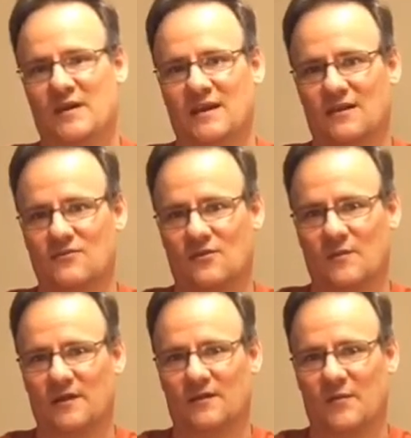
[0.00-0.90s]
it, you can
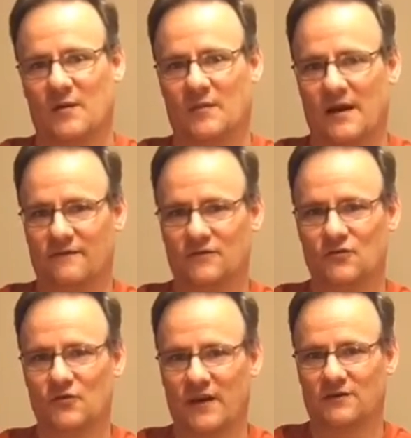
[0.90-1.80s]
make the puppet have two
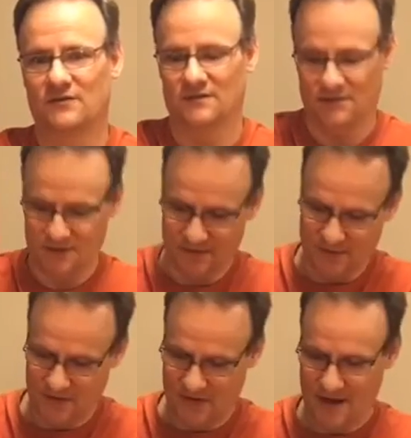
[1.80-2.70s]
directions.
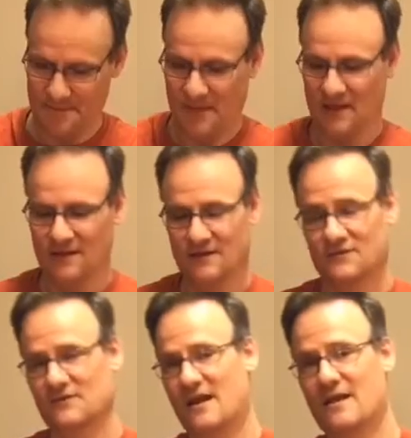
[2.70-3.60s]
All right?
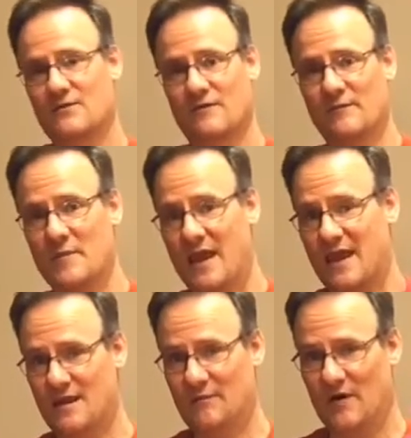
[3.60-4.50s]
So now that we've
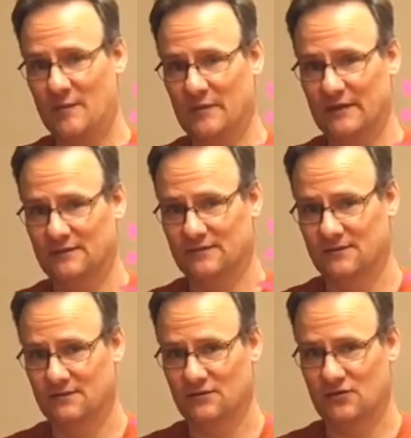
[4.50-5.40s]
made
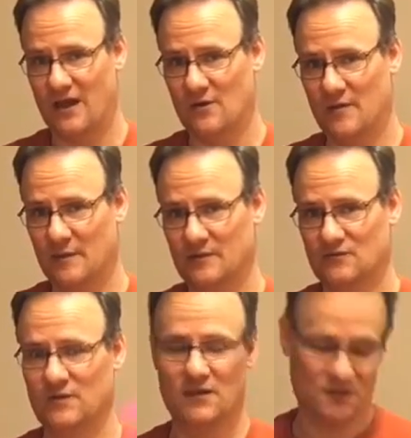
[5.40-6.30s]
puppets, shadow puppets,
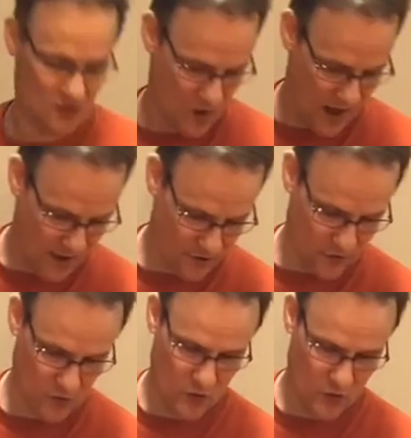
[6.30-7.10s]
we need to know how to